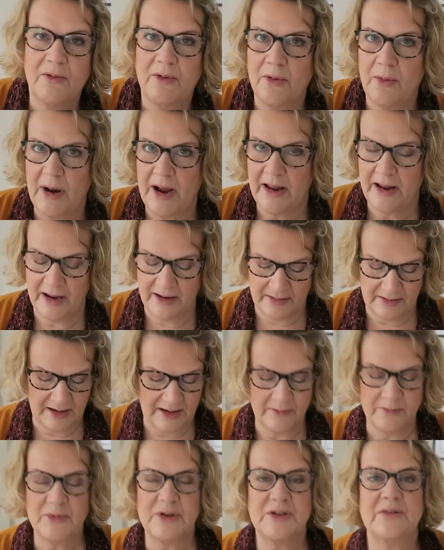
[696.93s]
quite, it,
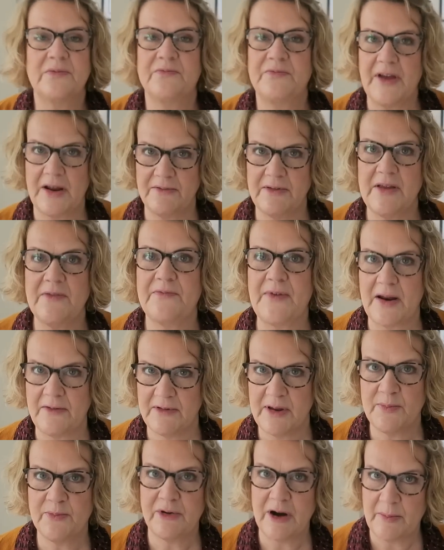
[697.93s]
it was very,
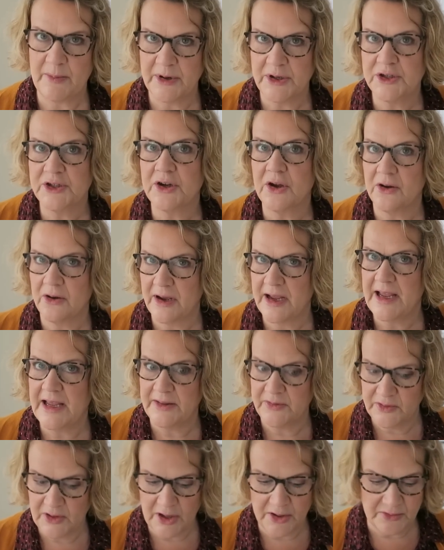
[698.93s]
very premature
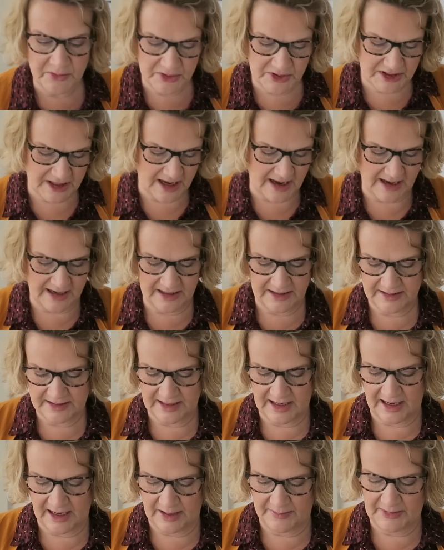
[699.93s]
in those days.
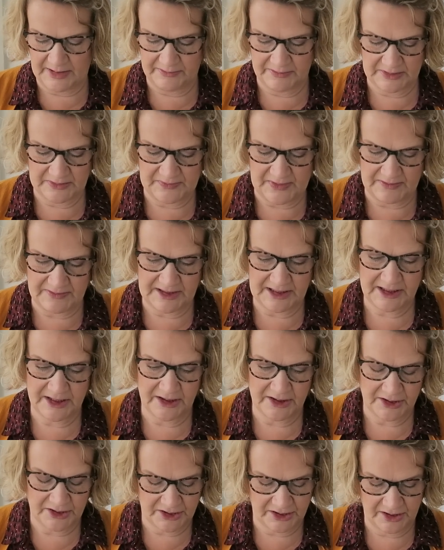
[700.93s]
Um, it was very
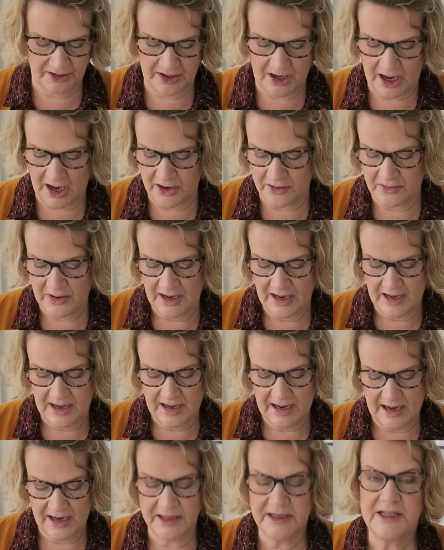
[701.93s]
touch and go,
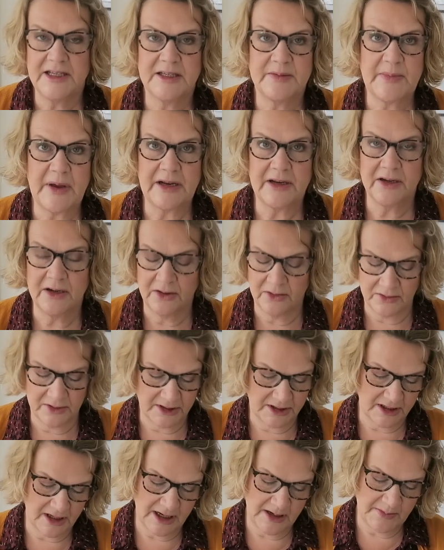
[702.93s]
and he spent a long
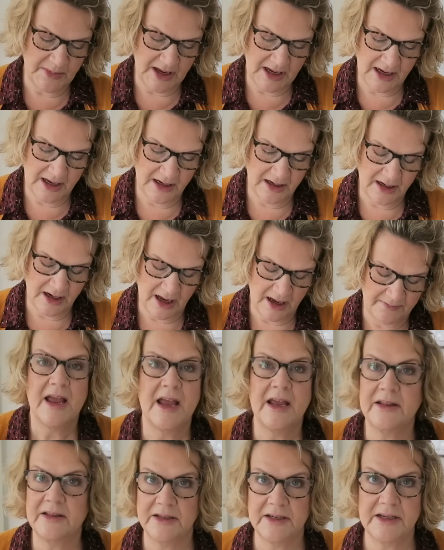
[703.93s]
time in, uh,
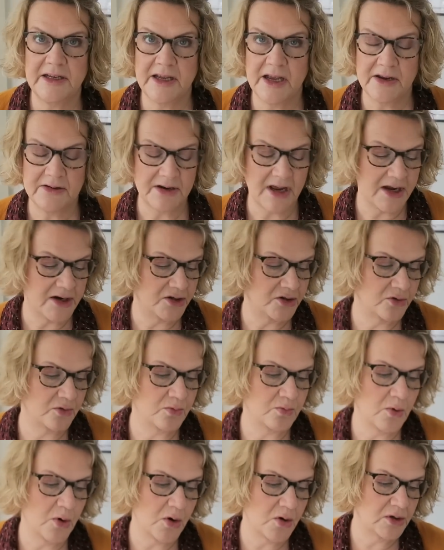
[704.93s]
in the
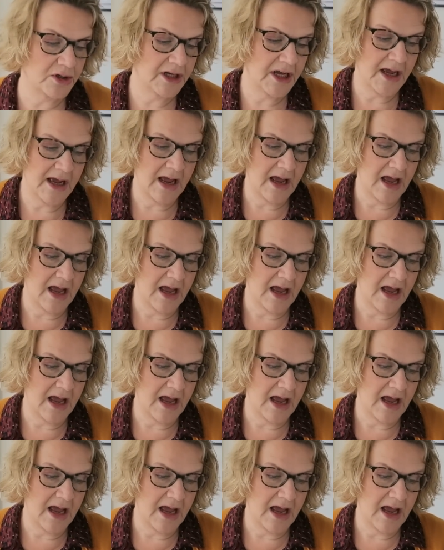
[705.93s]
neonatal ward.